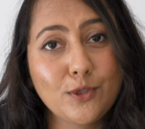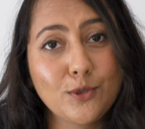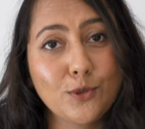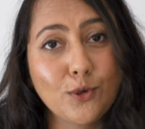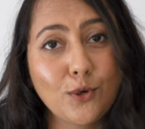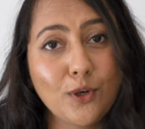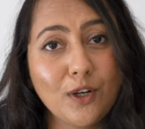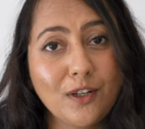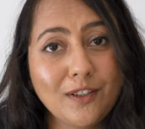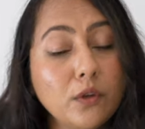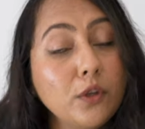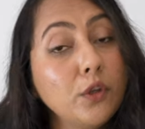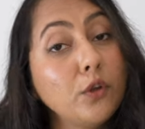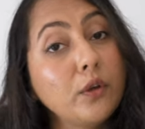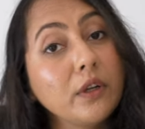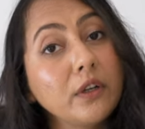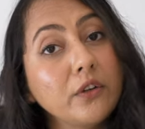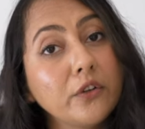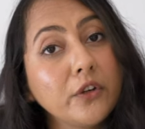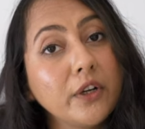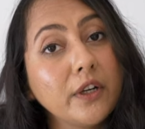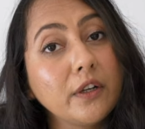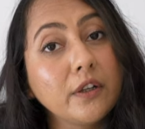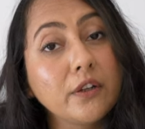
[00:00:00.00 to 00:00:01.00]
store. You
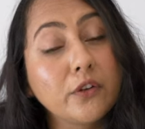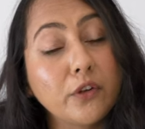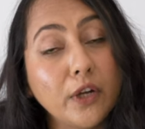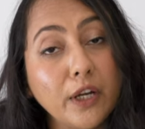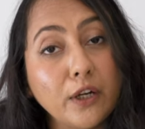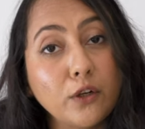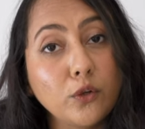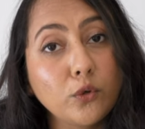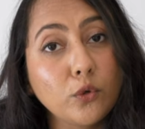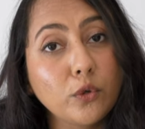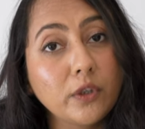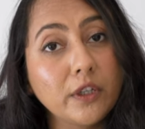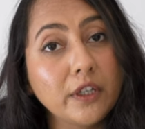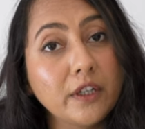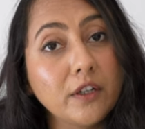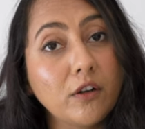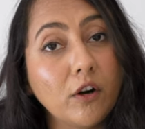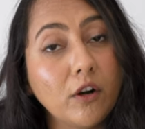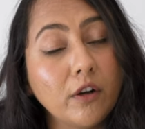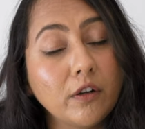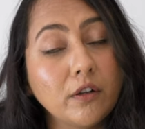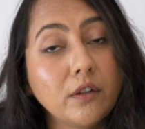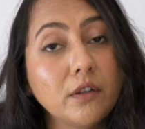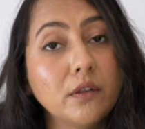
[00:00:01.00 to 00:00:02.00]
can create a great no-dig
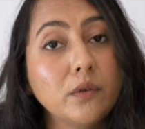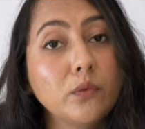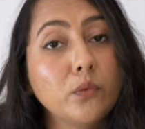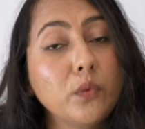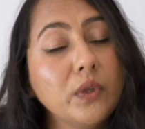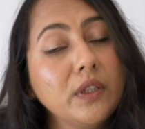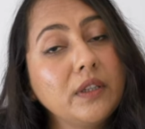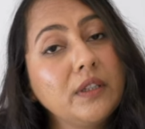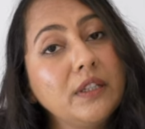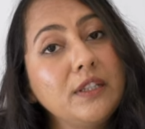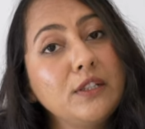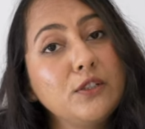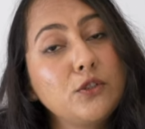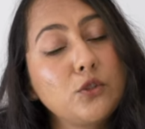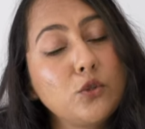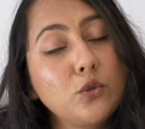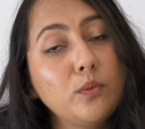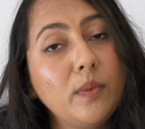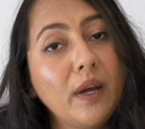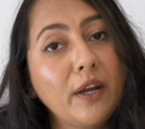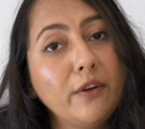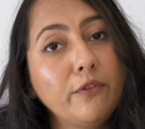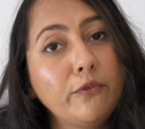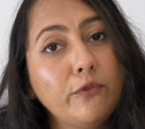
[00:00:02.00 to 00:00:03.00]
garden with these
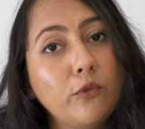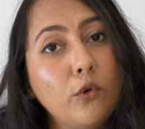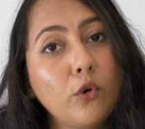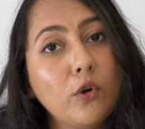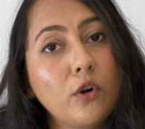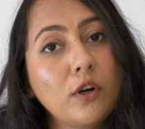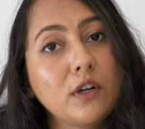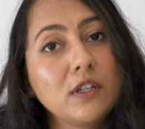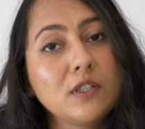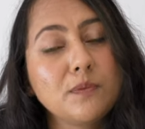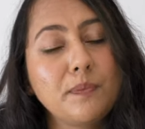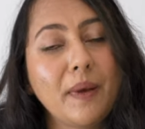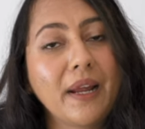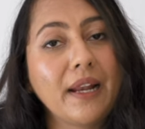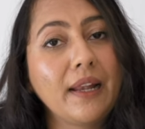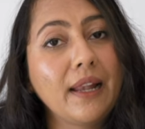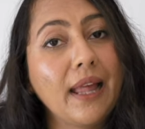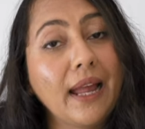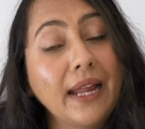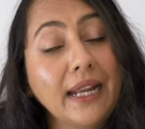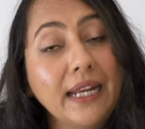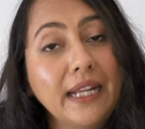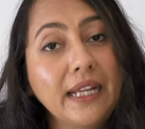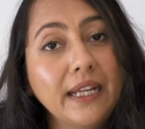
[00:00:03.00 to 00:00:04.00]
two by fours by
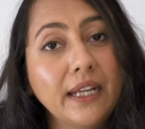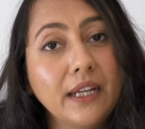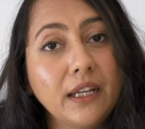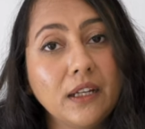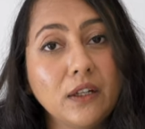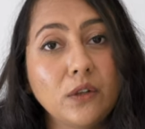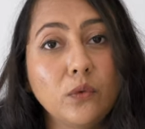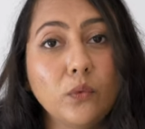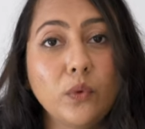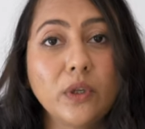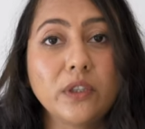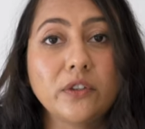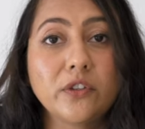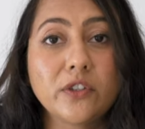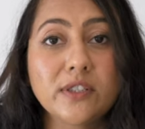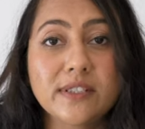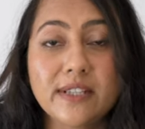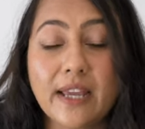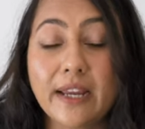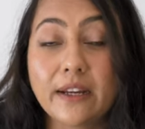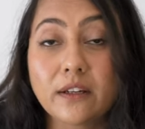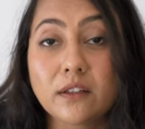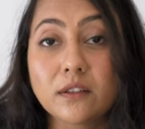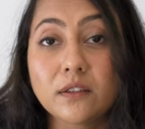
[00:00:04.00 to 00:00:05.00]
lining it with
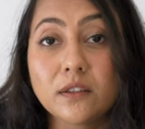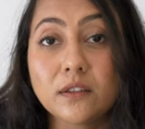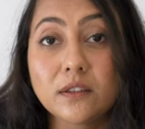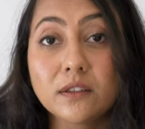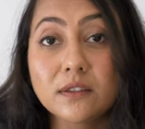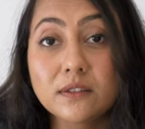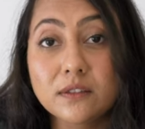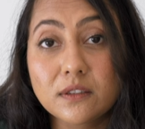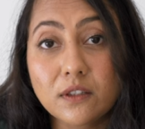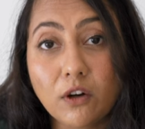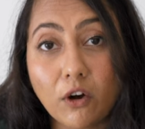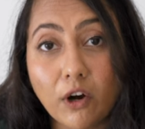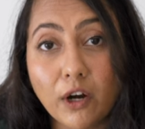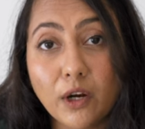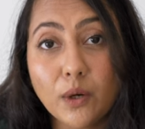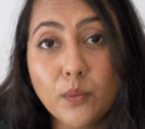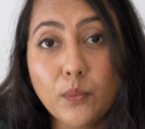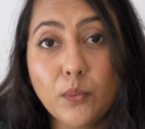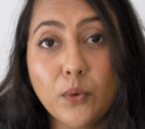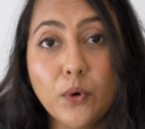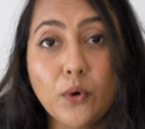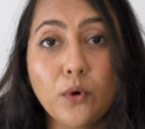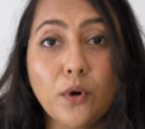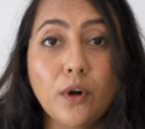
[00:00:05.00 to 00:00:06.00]
recycled
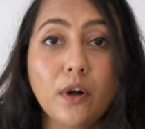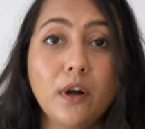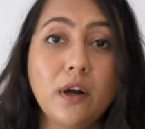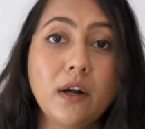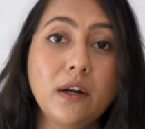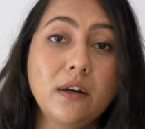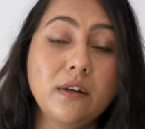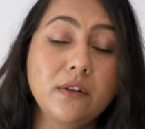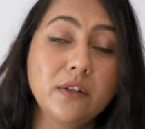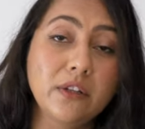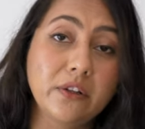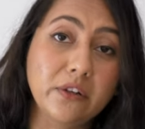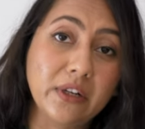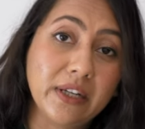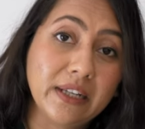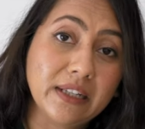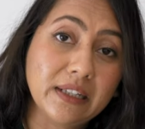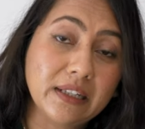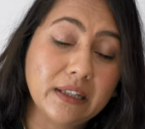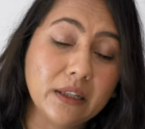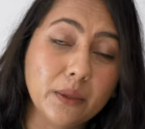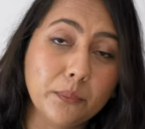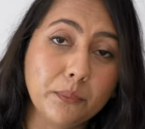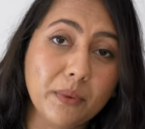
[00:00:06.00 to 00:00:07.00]
cardboard,
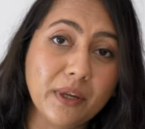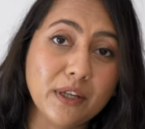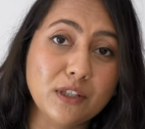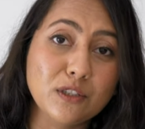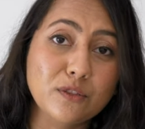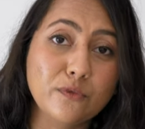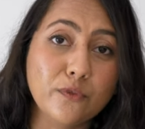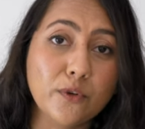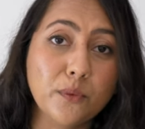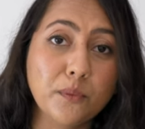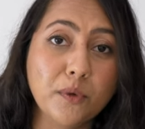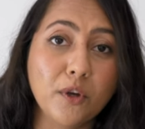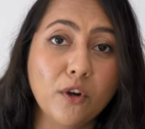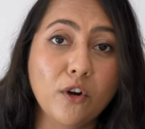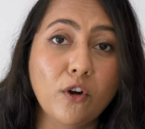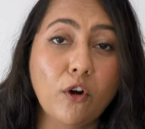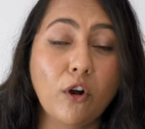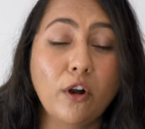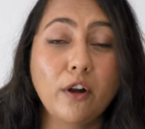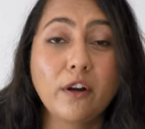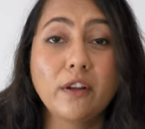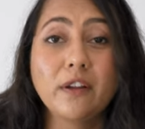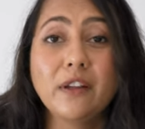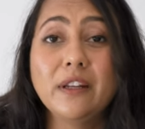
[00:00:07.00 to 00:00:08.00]
green clippings from your
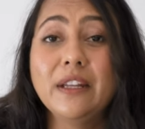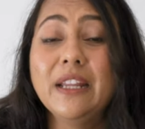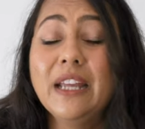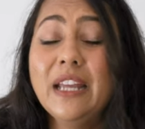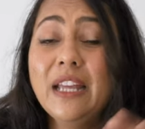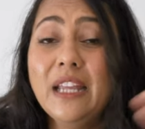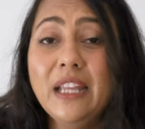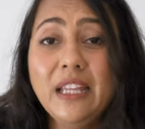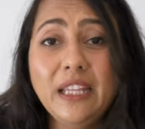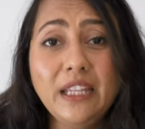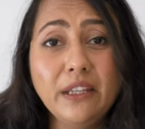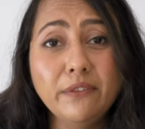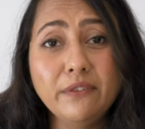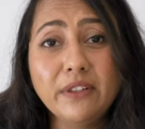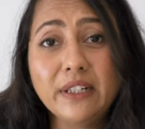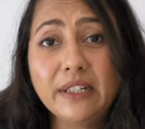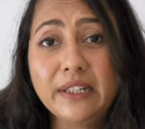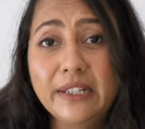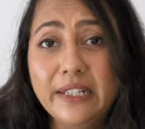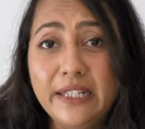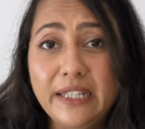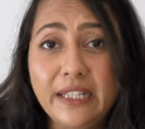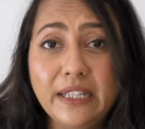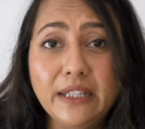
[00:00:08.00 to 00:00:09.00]
garden,
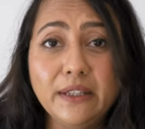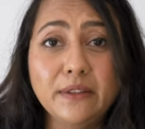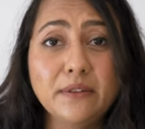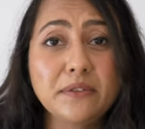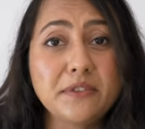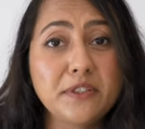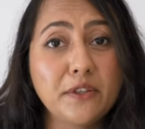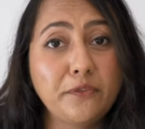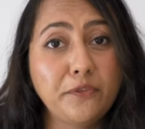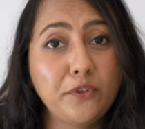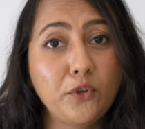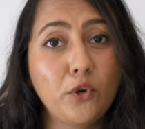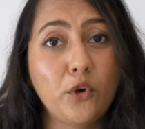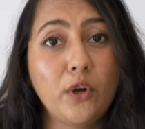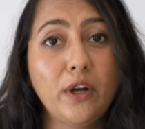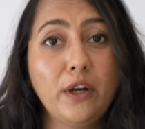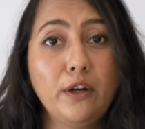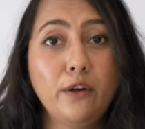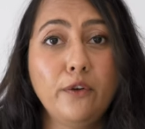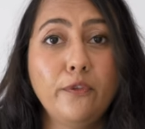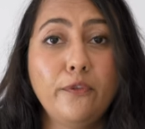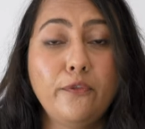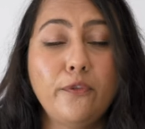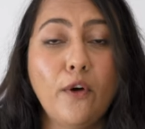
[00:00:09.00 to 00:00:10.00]
even leaves if you're
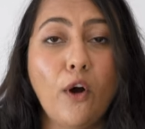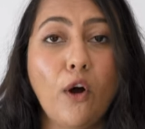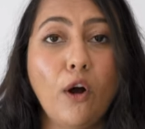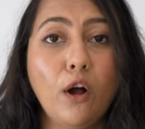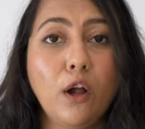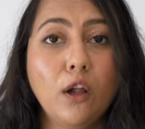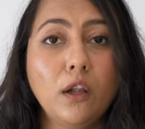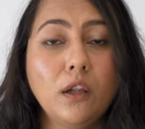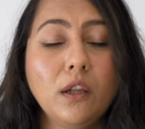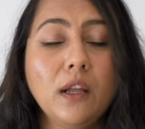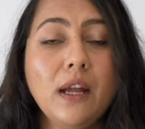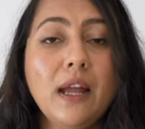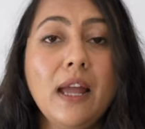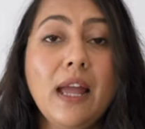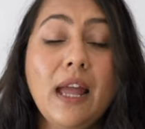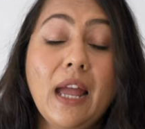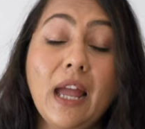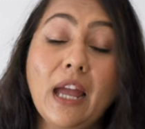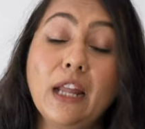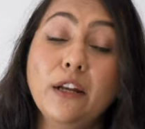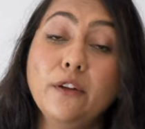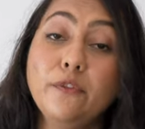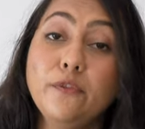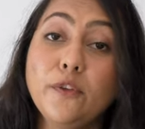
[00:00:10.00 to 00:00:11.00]
in fall.
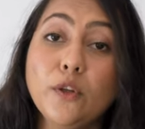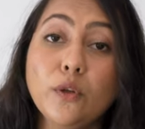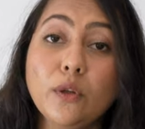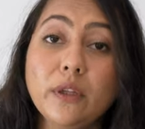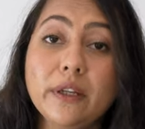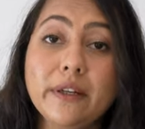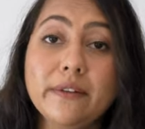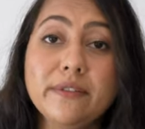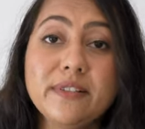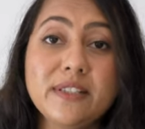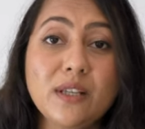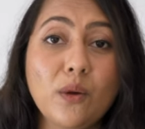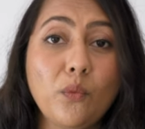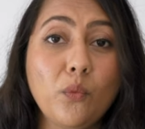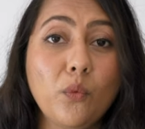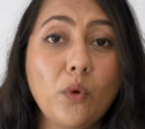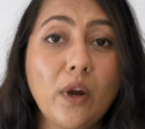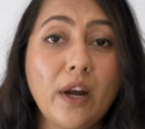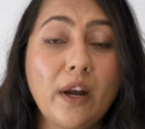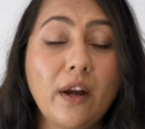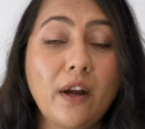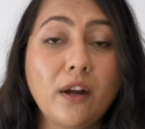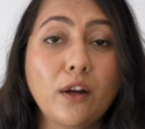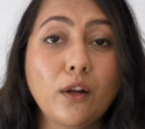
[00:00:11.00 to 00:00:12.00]
And if you live
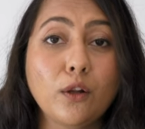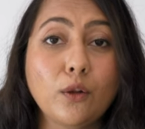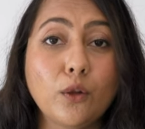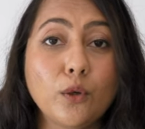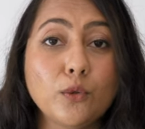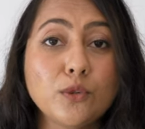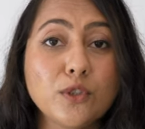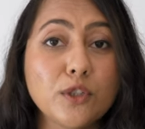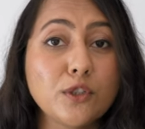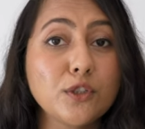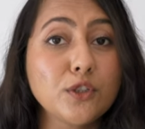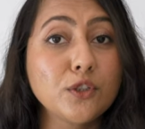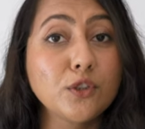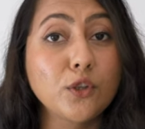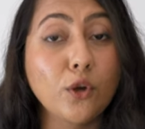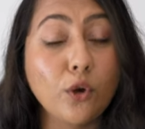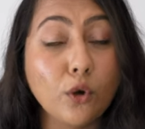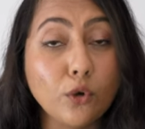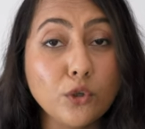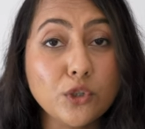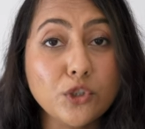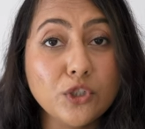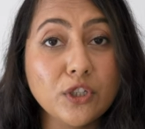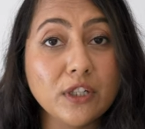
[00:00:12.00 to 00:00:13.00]
somewhere closer to the
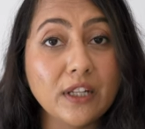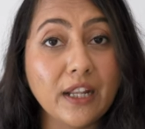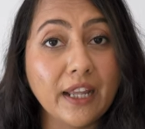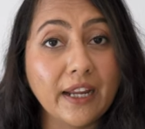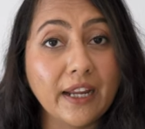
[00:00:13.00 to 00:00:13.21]
ocean